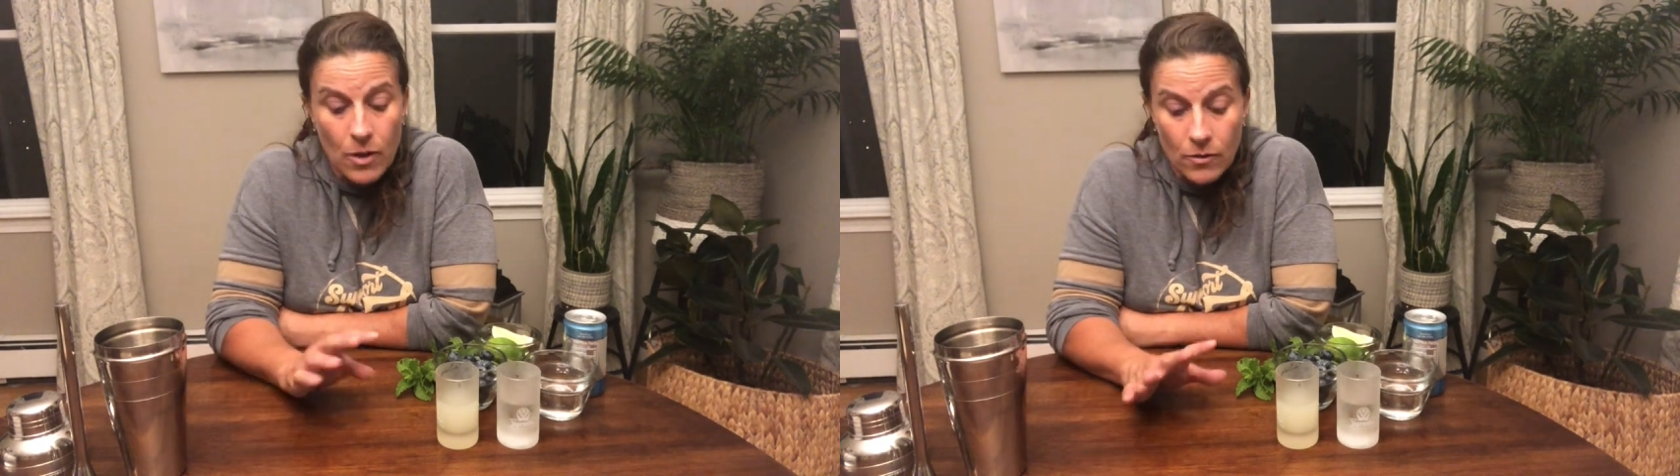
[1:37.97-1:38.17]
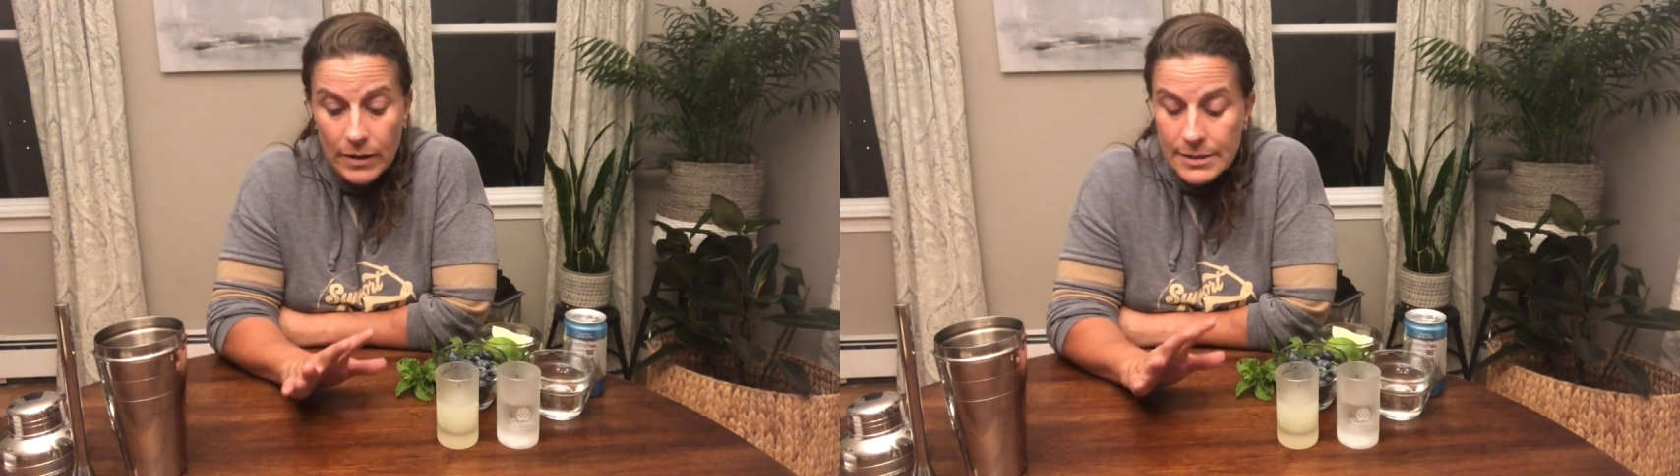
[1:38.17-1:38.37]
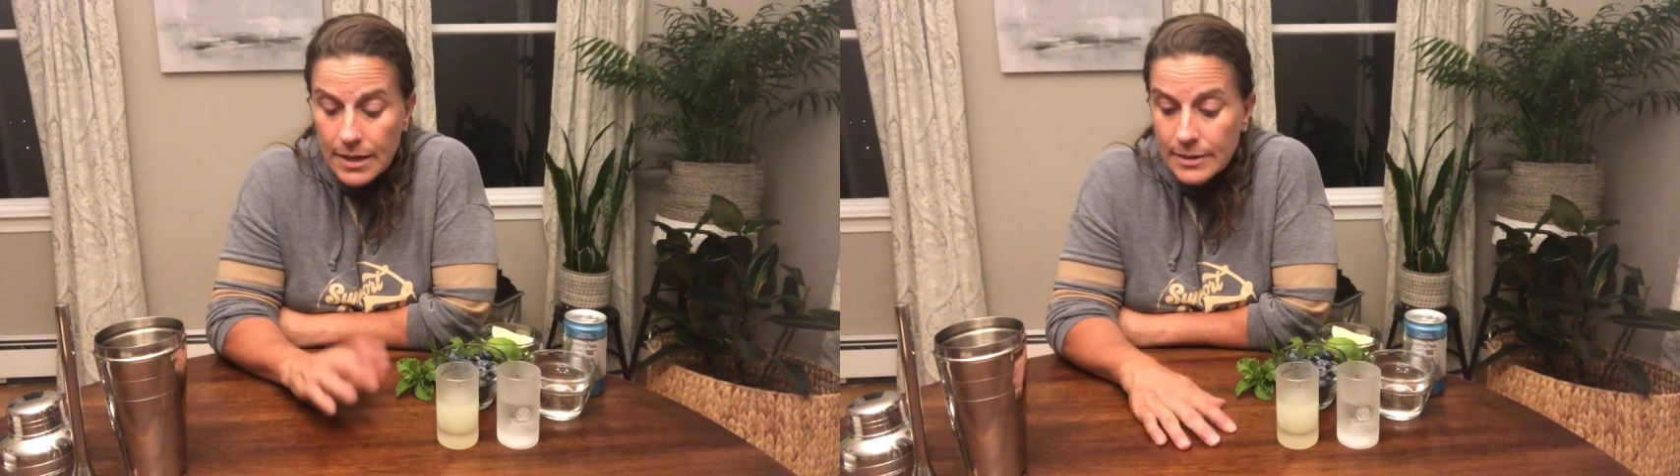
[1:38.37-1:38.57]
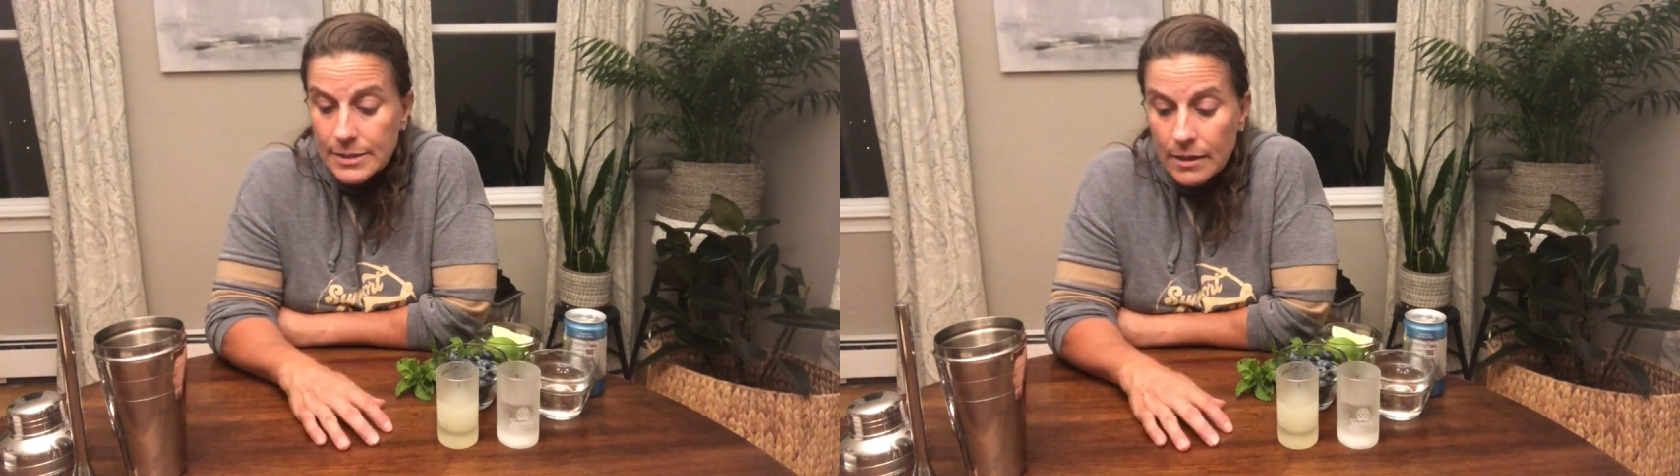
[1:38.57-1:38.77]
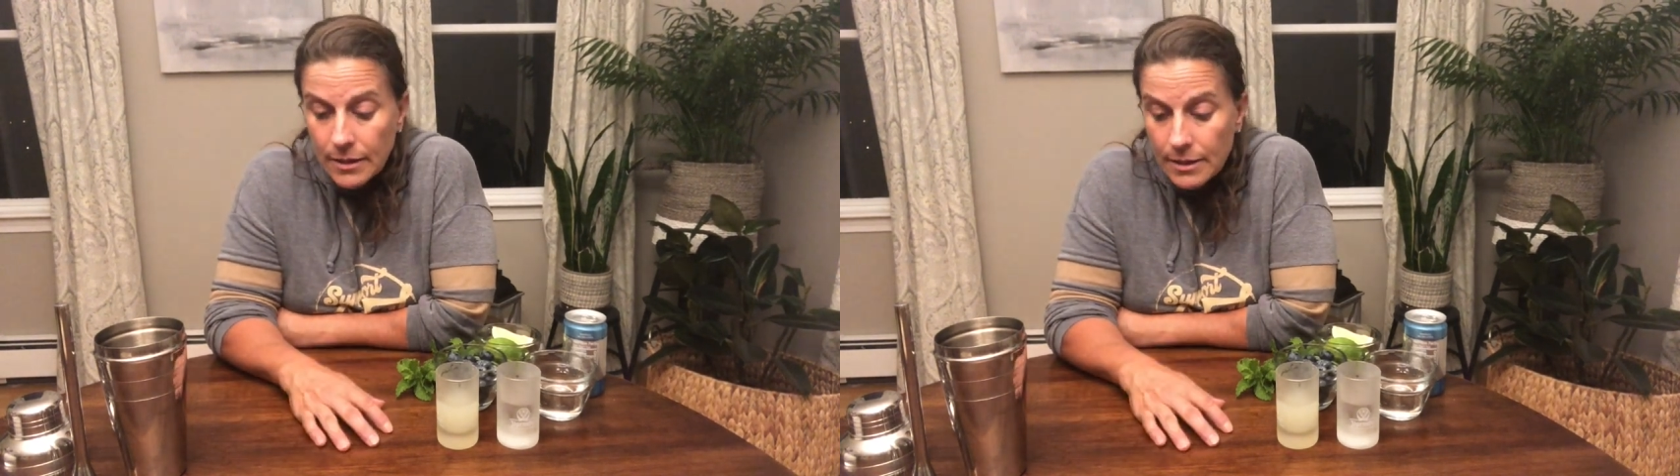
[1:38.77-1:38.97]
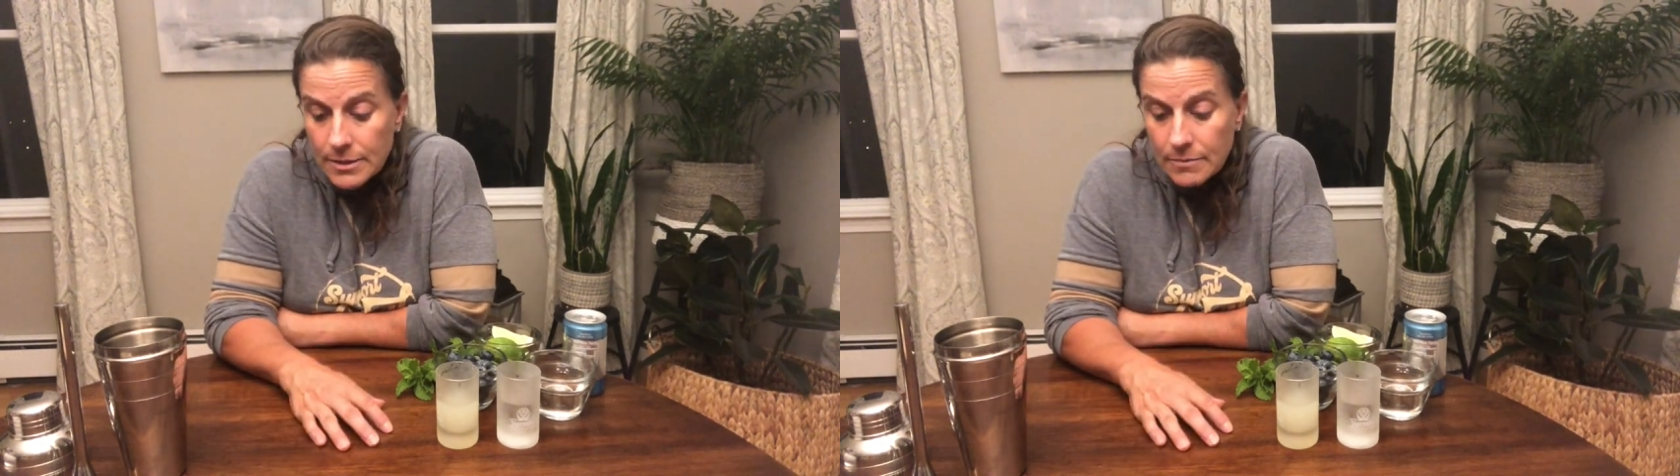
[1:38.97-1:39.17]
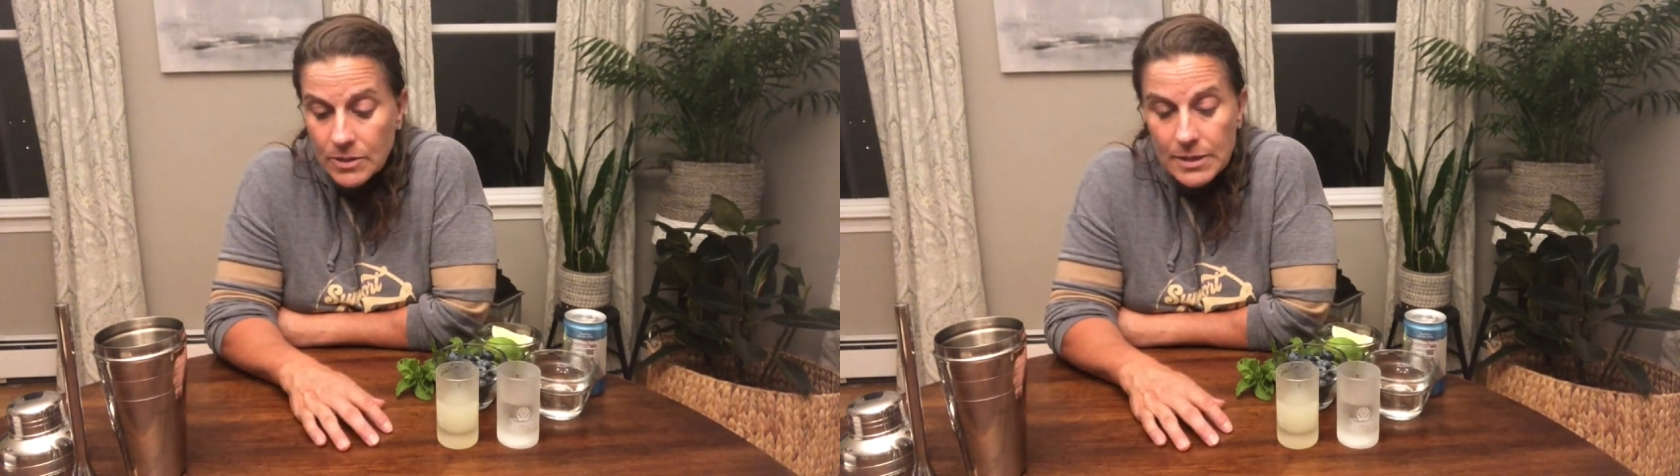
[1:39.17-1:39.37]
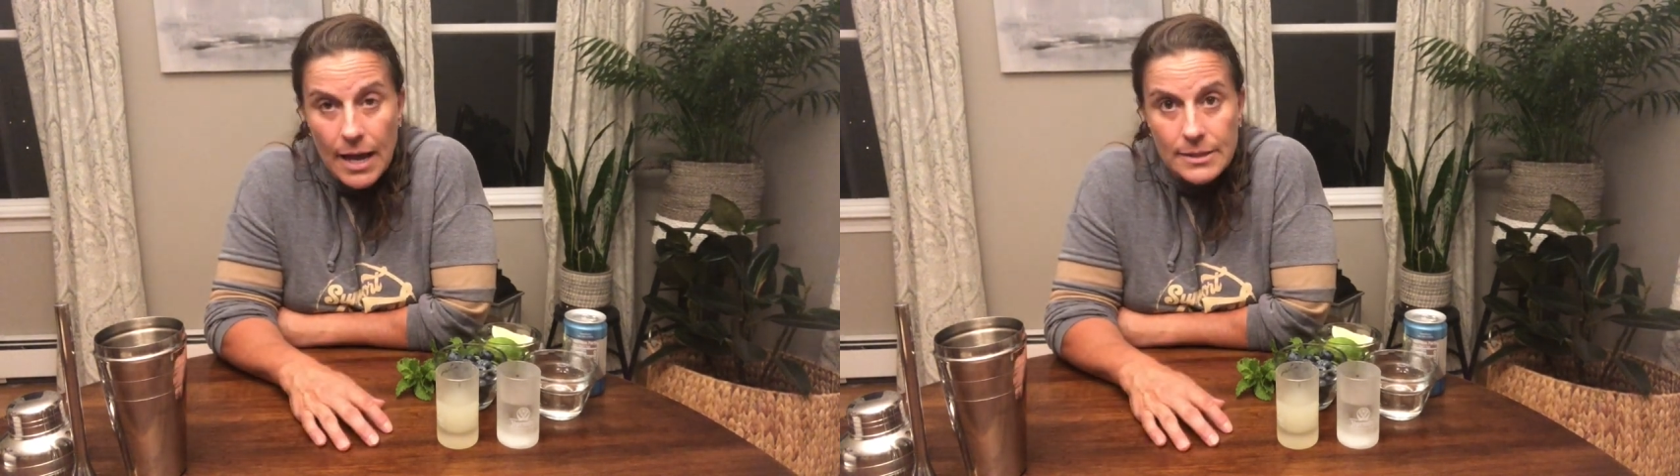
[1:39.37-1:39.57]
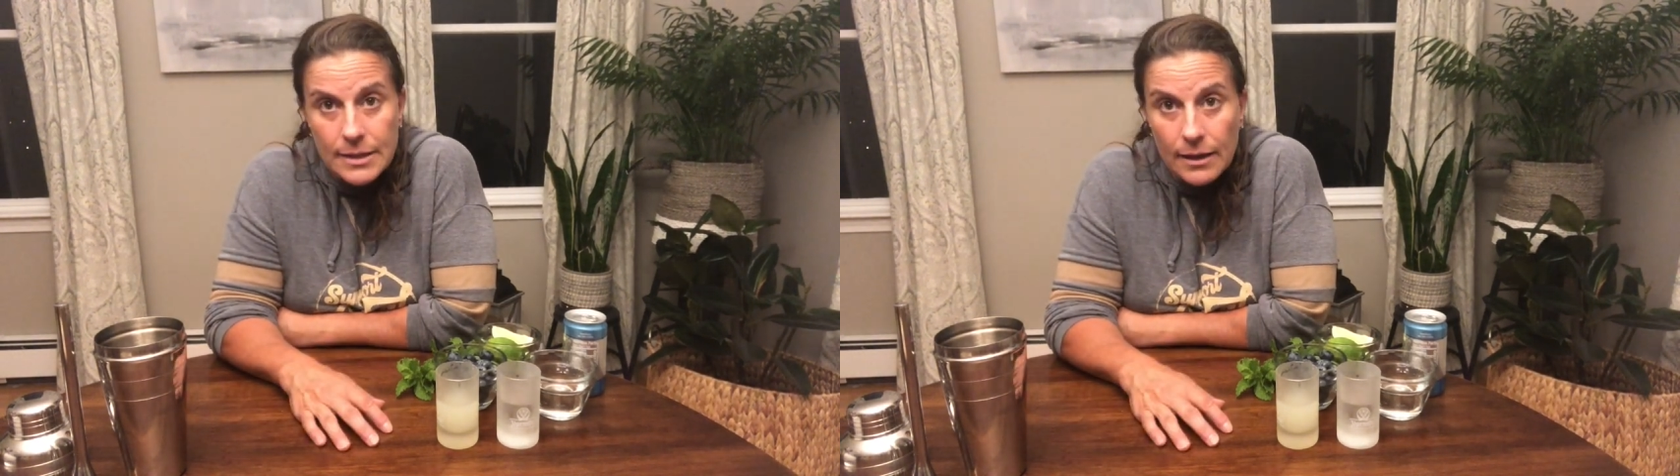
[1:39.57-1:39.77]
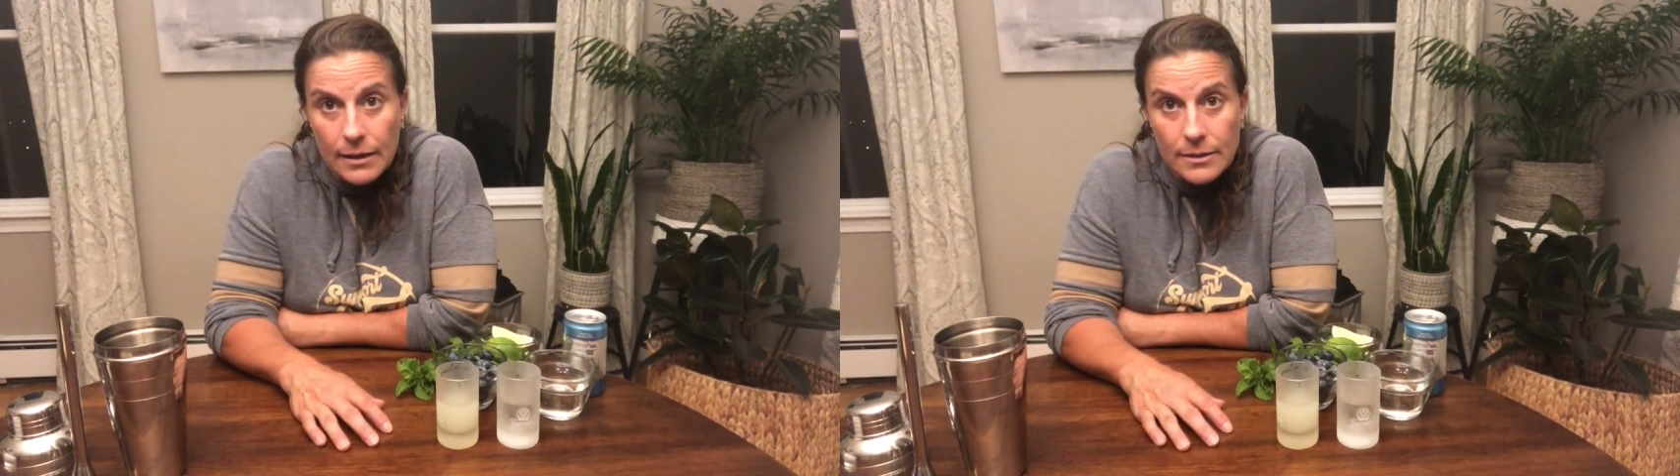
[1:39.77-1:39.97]
always had a ton of customers
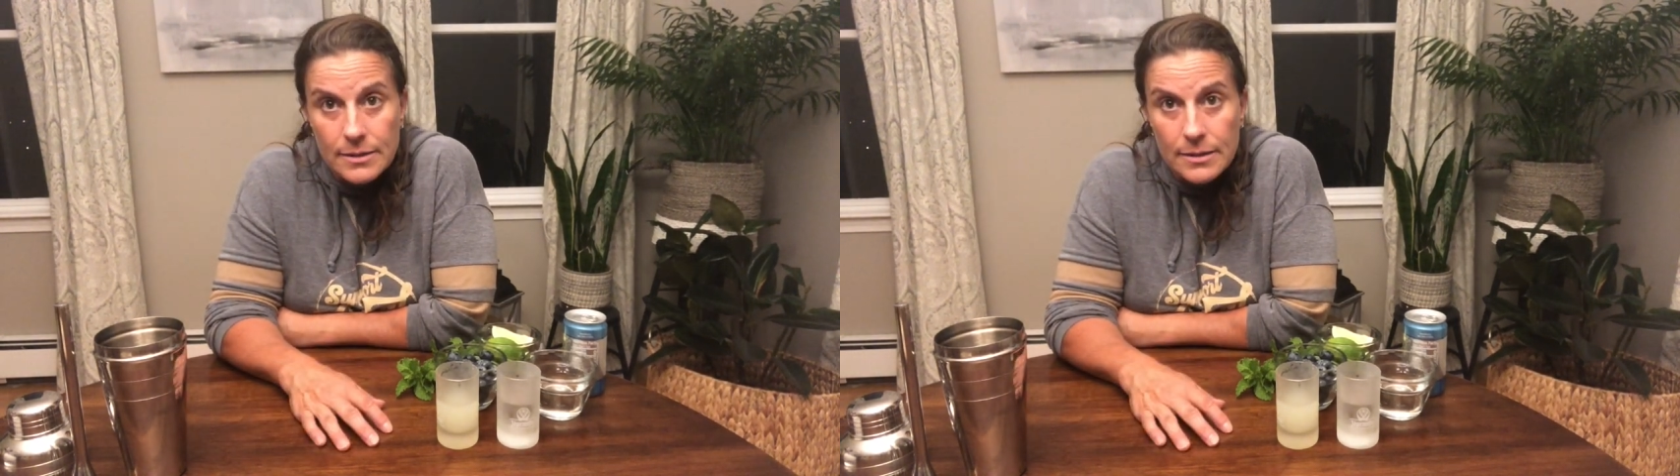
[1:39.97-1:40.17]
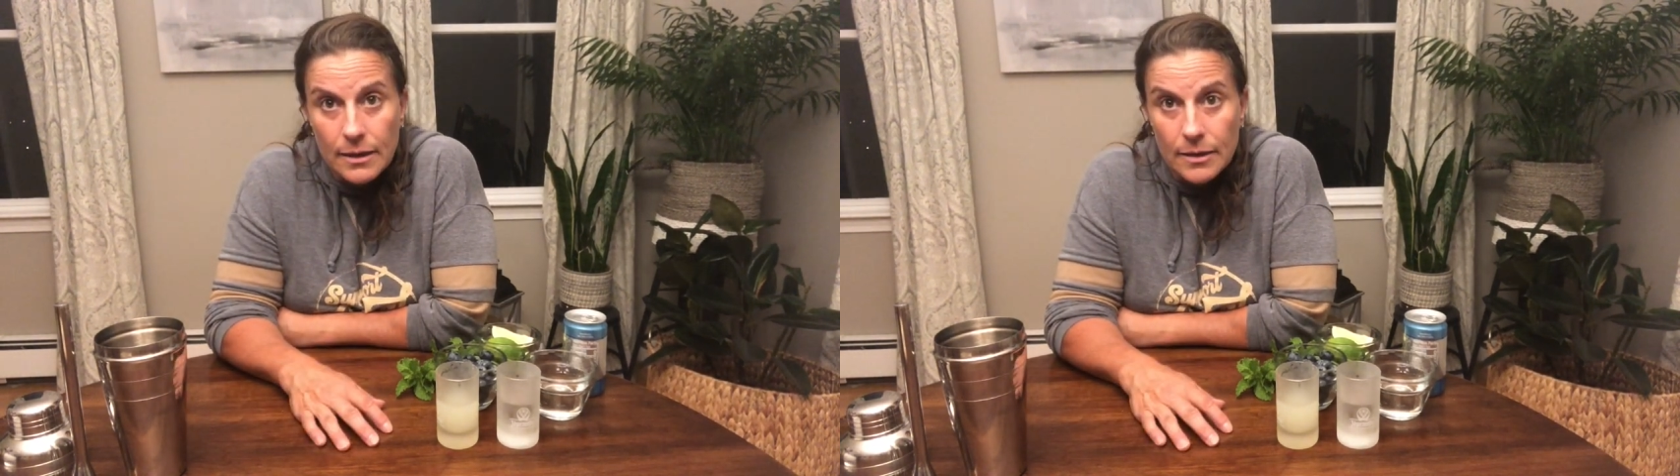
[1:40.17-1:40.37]
asking us